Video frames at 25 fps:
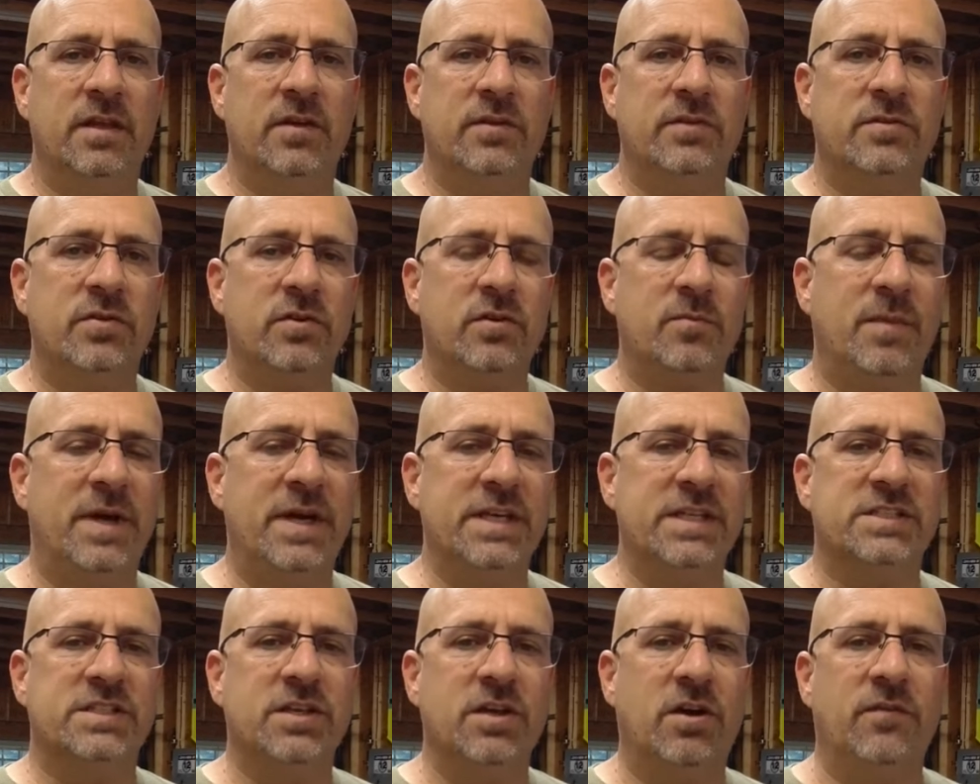Now, it took
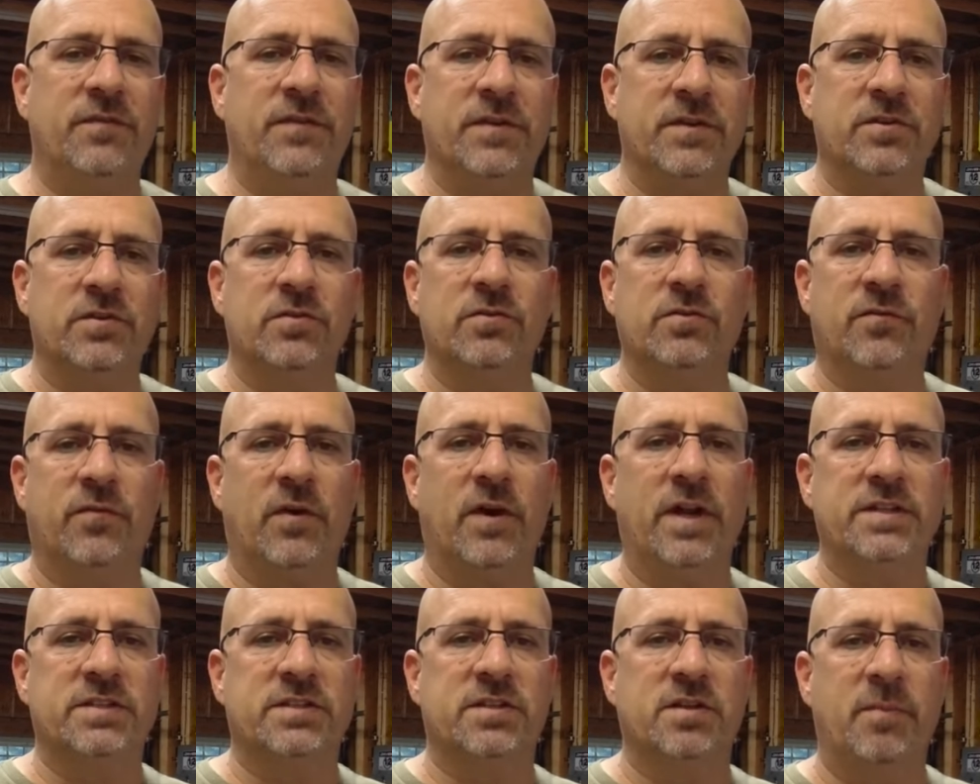myself and two
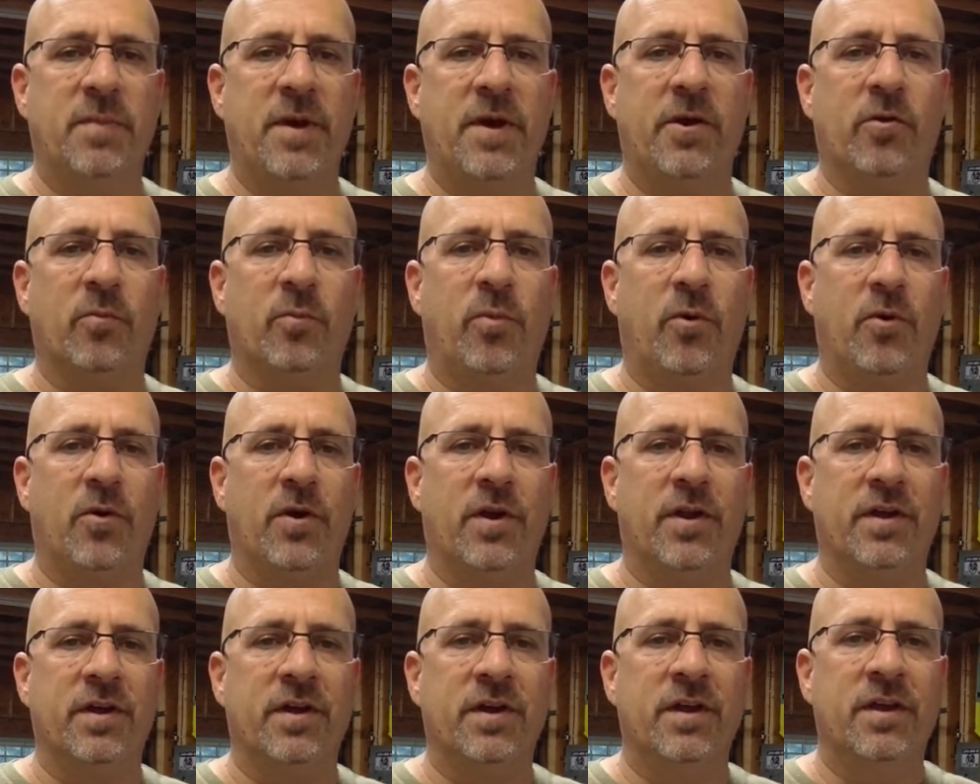friends the better
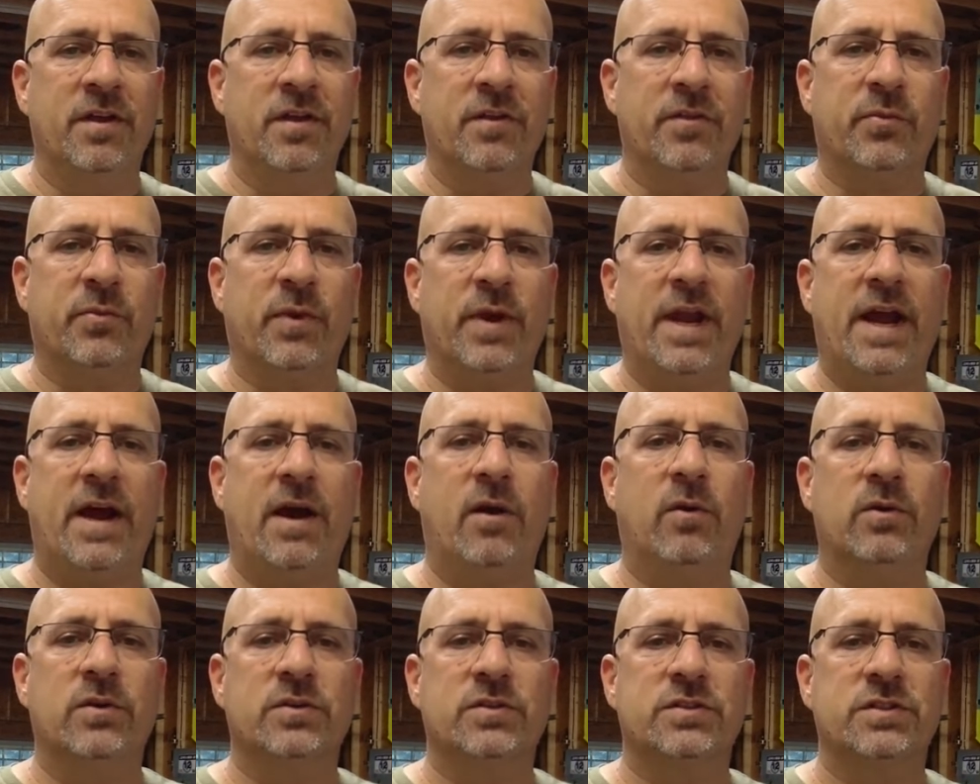part of 3
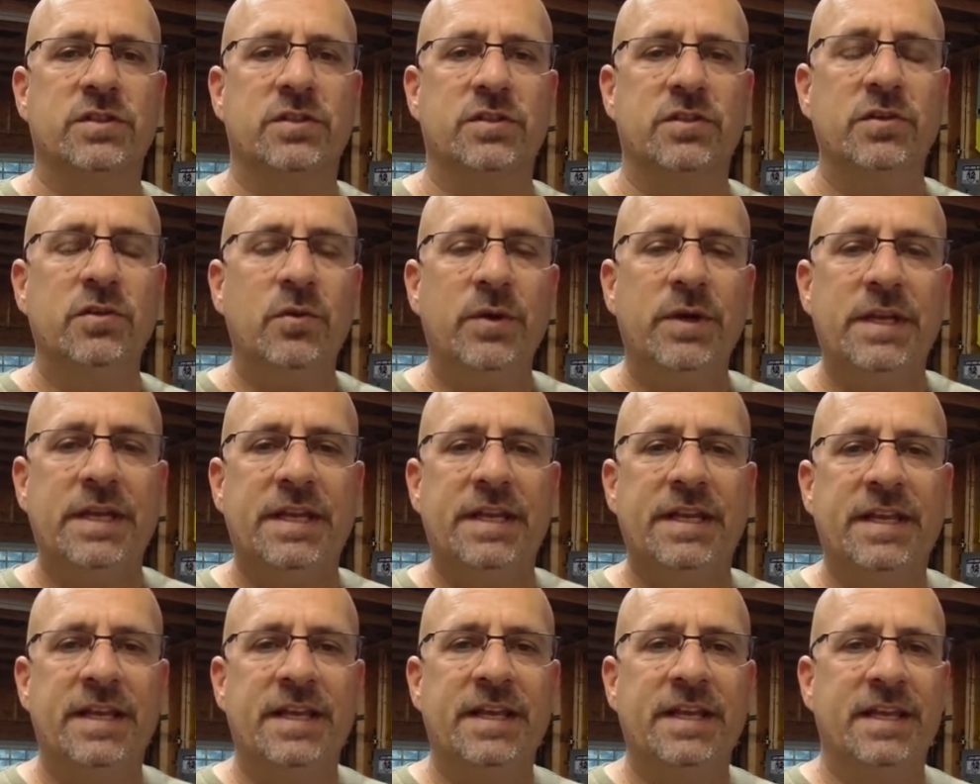hours to do it,